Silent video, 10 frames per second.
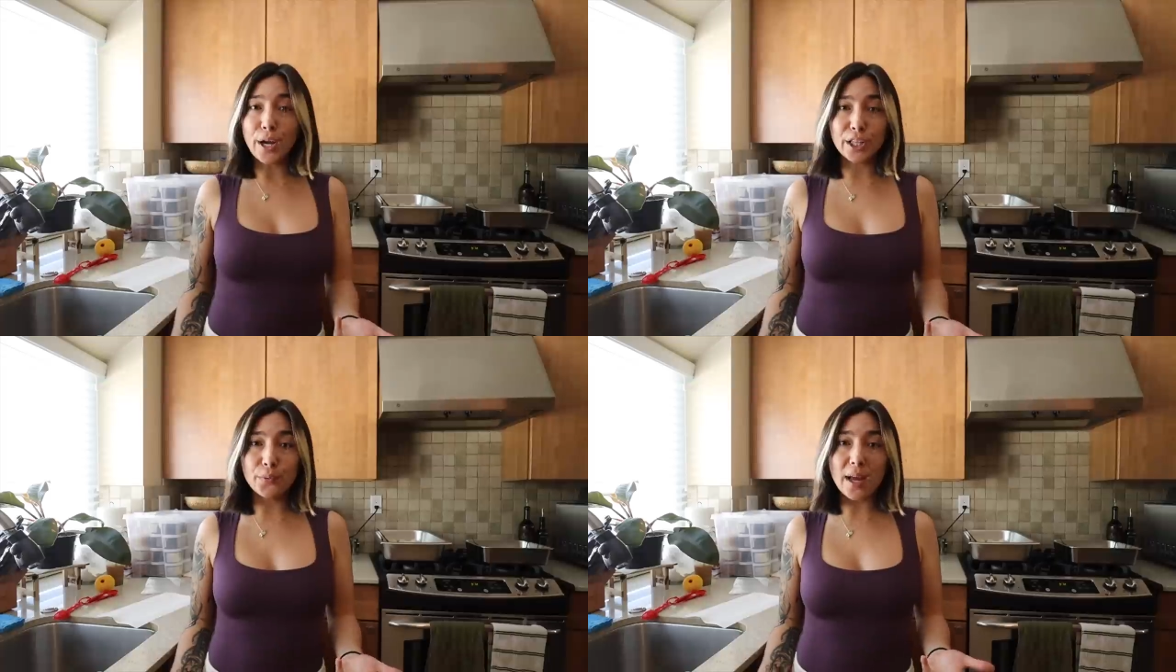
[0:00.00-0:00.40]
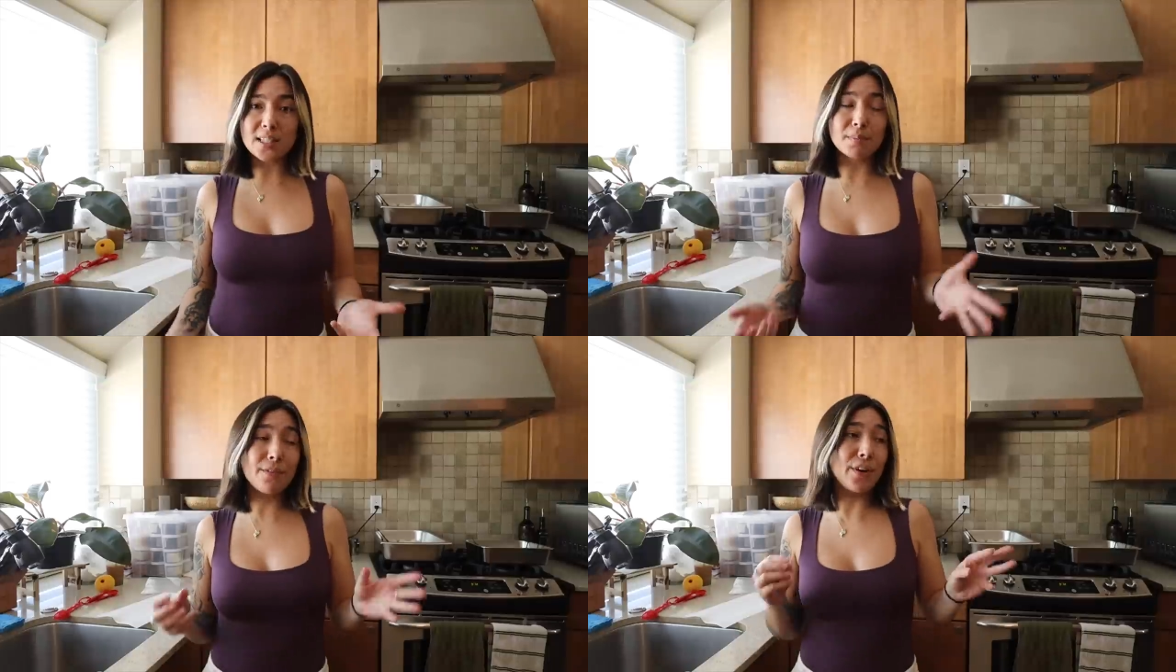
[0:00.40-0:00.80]
colorway,
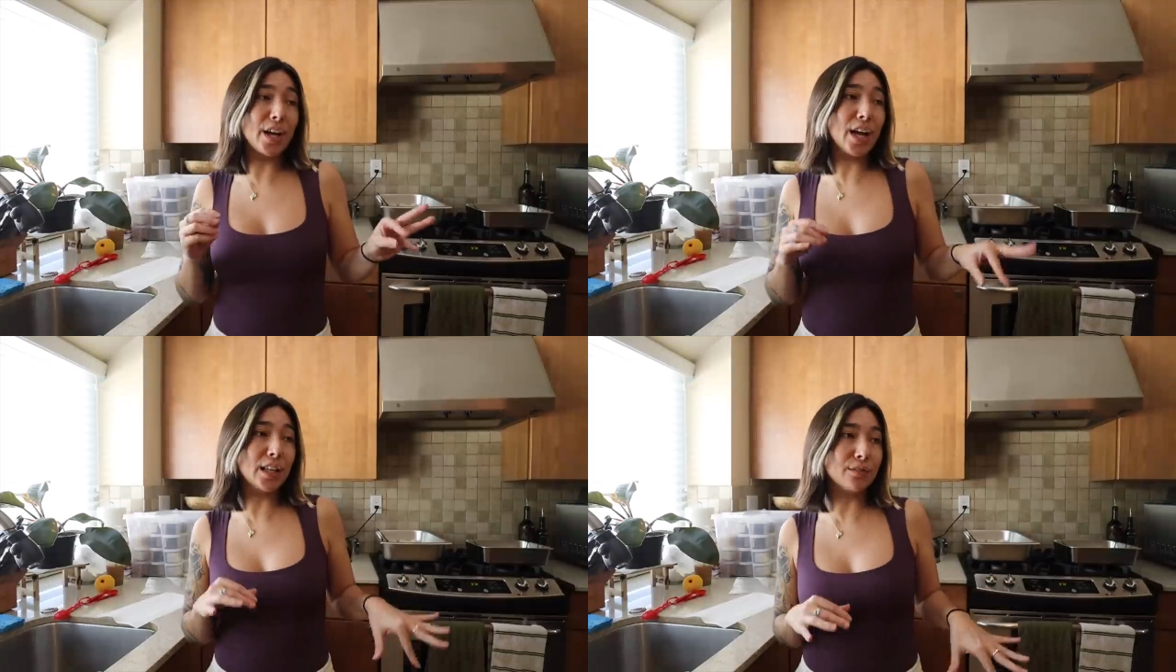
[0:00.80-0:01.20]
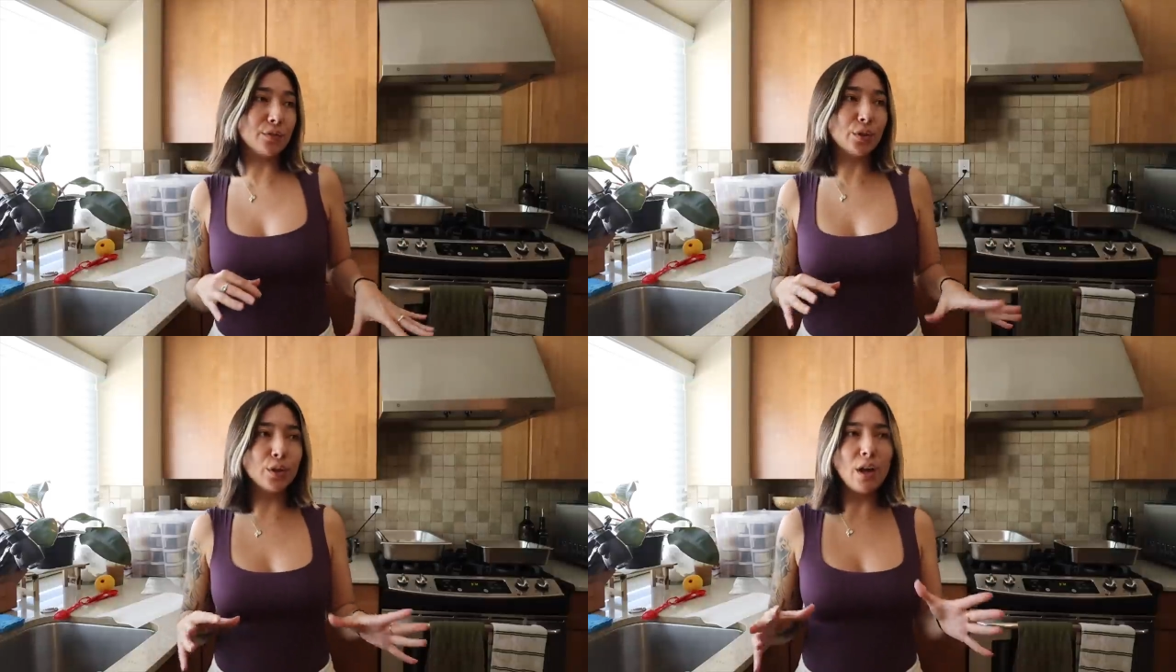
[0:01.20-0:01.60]
something very
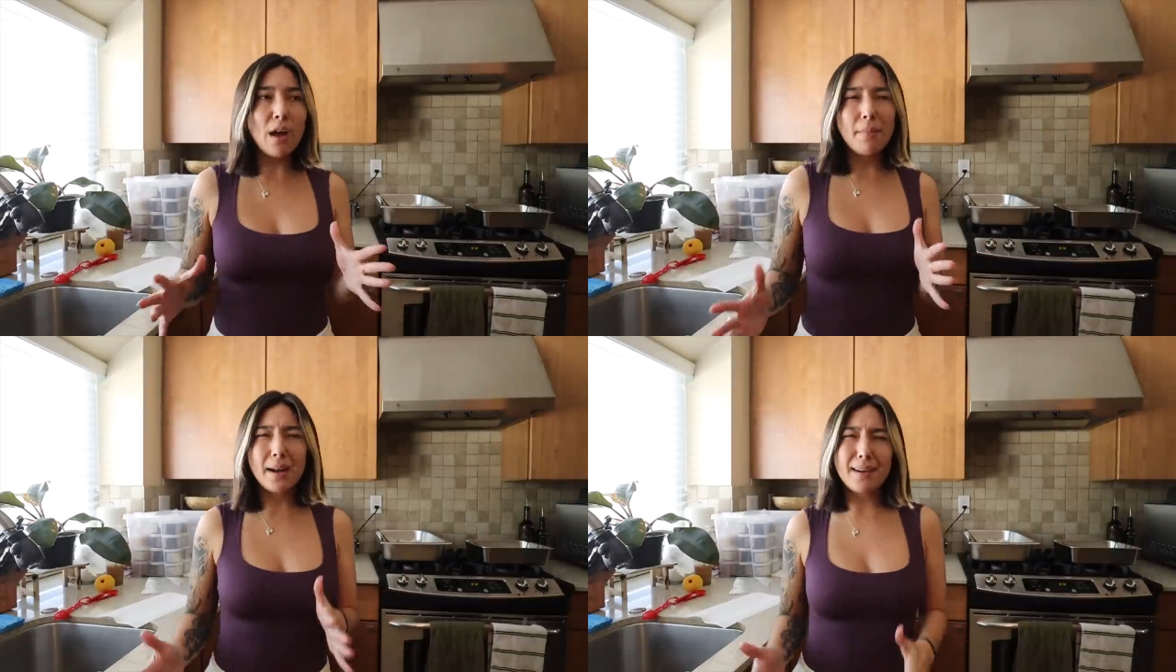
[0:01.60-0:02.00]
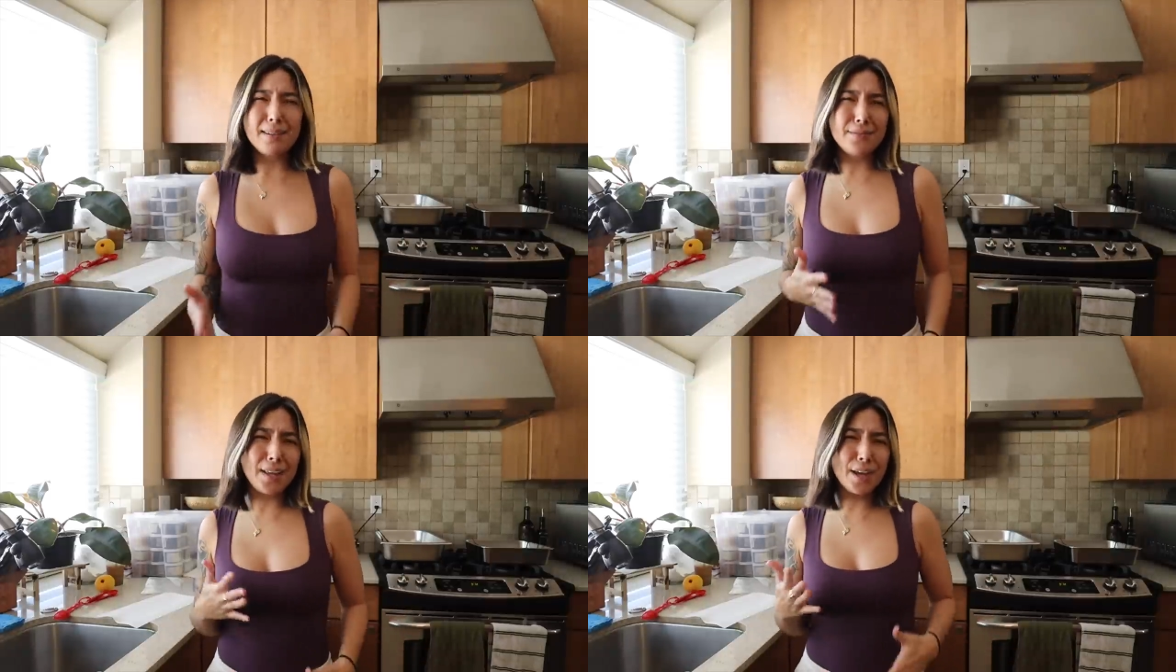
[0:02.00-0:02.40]
colorful, but kind
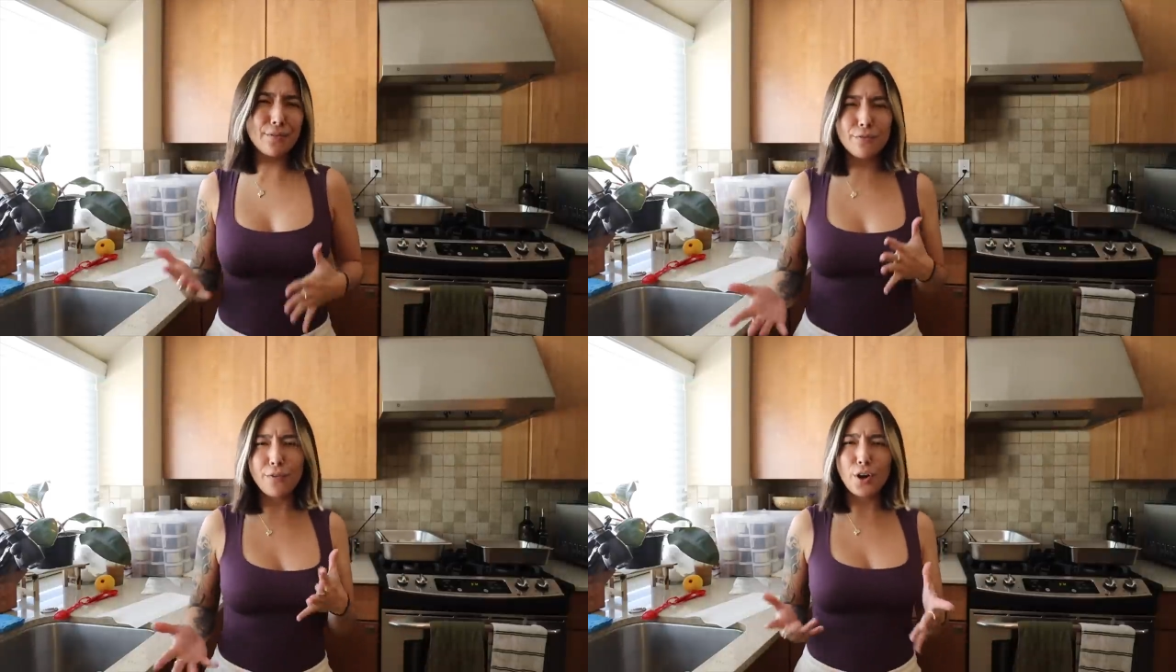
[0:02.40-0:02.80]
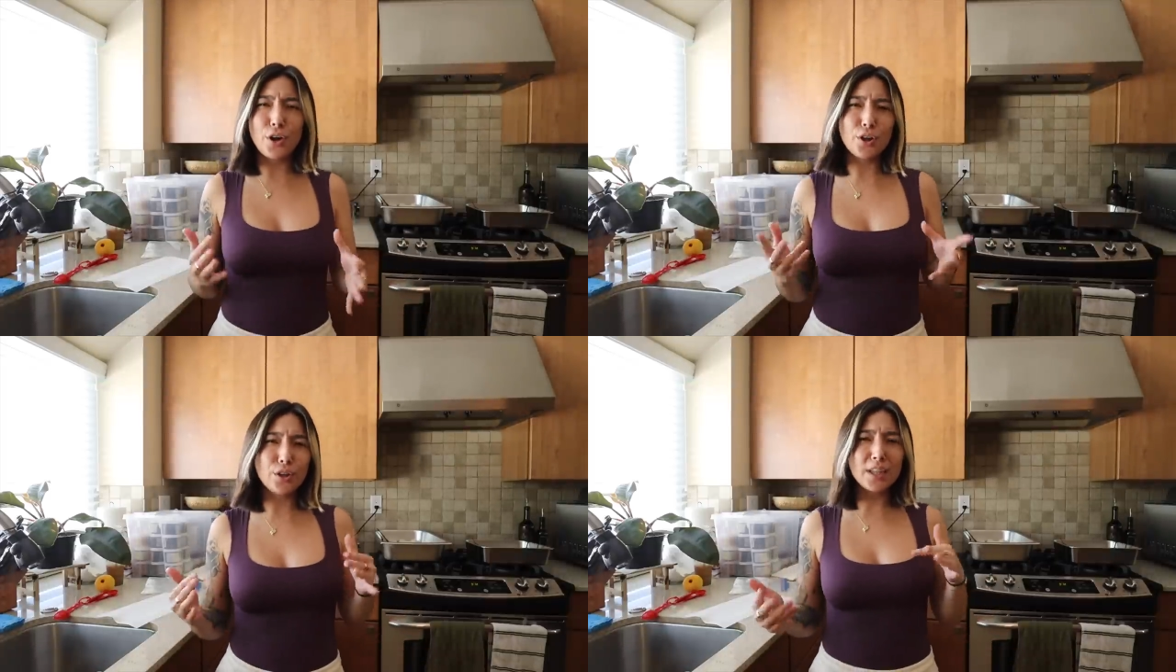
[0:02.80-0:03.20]
of like
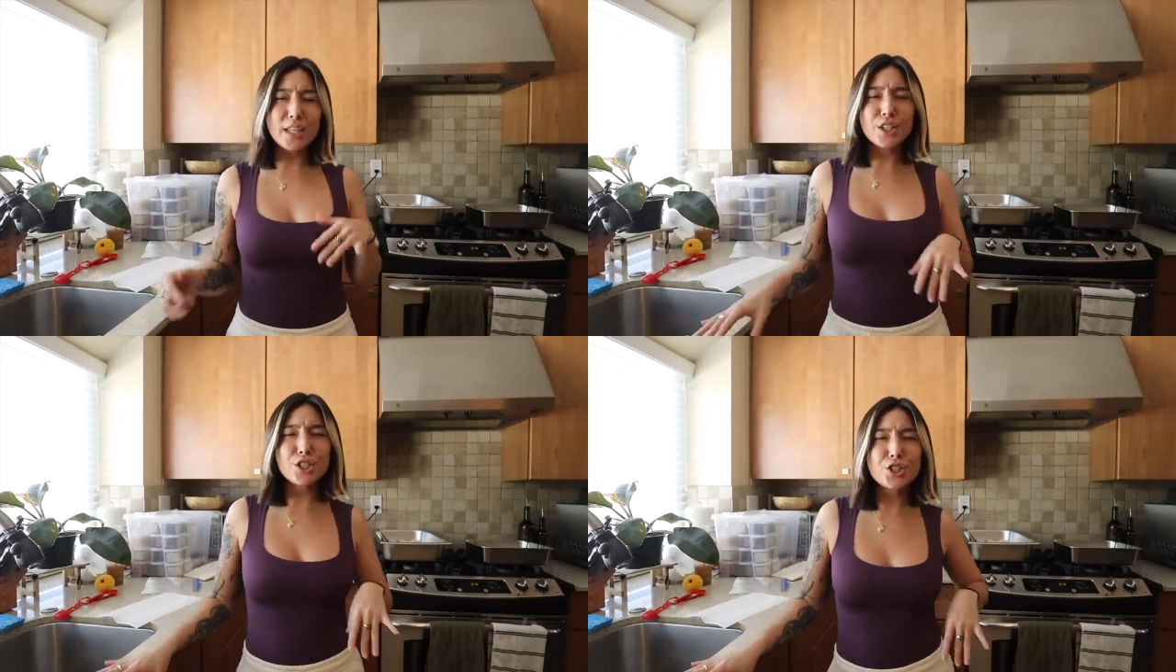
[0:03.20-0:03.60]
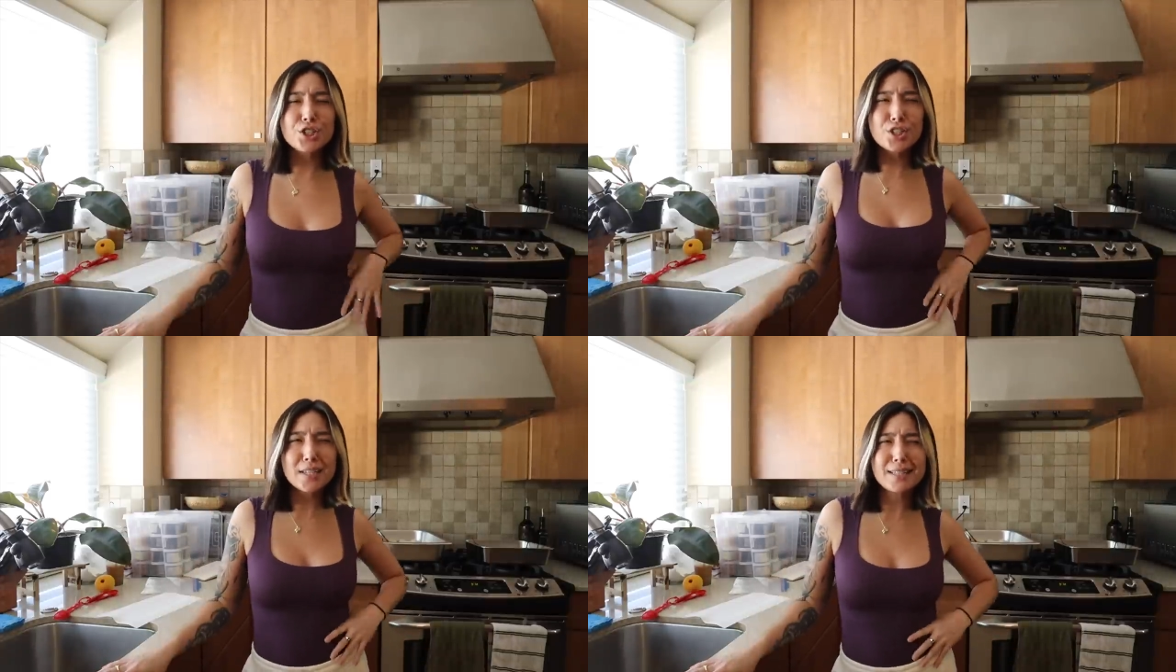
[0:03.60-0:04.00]

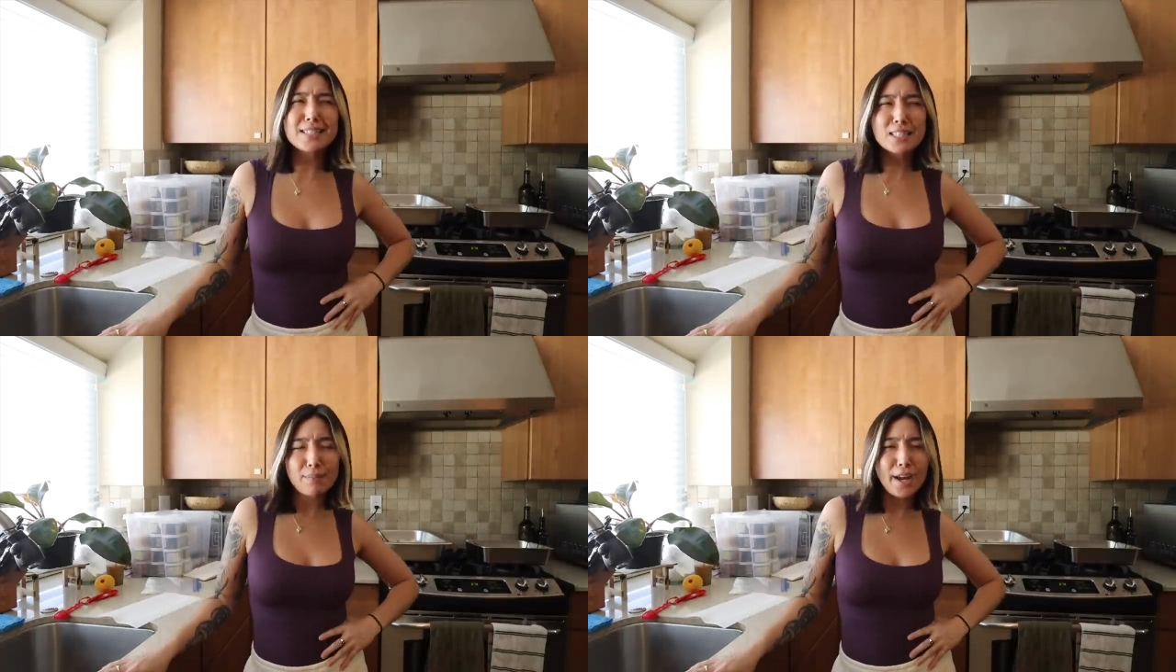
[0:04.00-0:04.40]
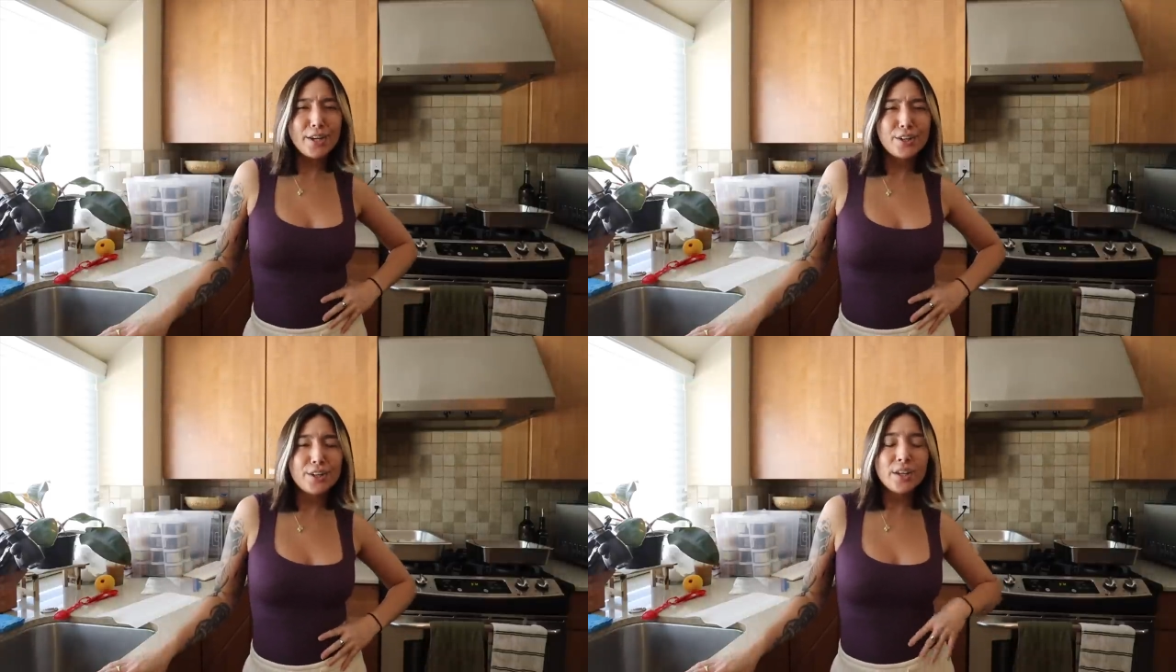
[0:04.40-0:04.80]
fall-ish
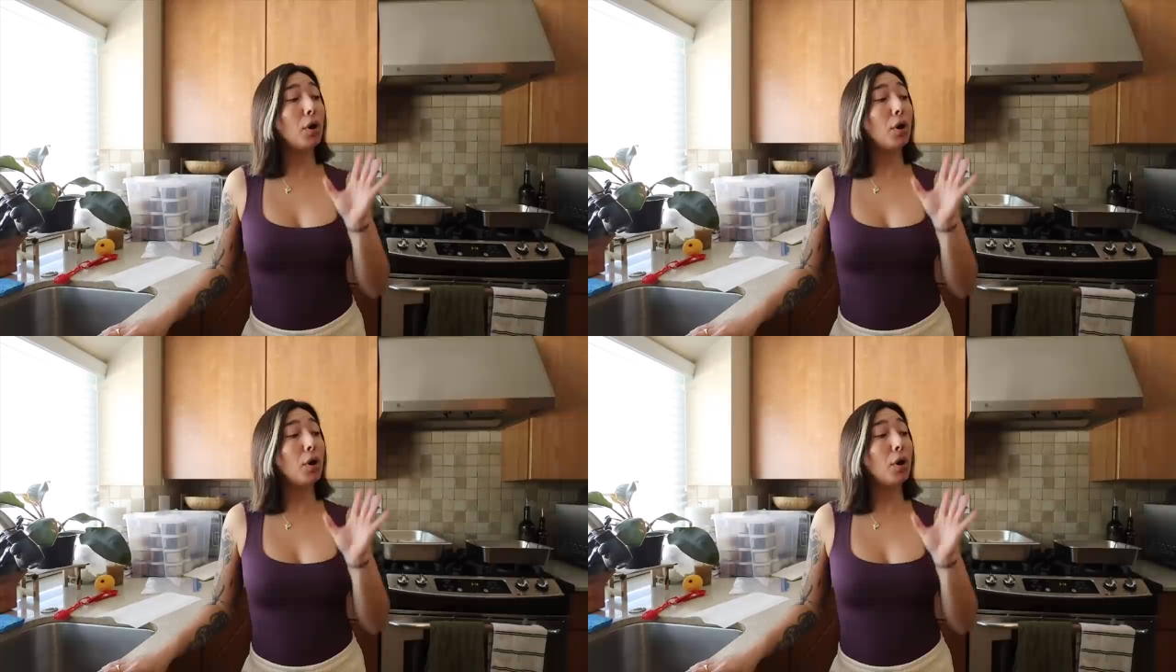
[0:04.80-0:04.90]
inspired.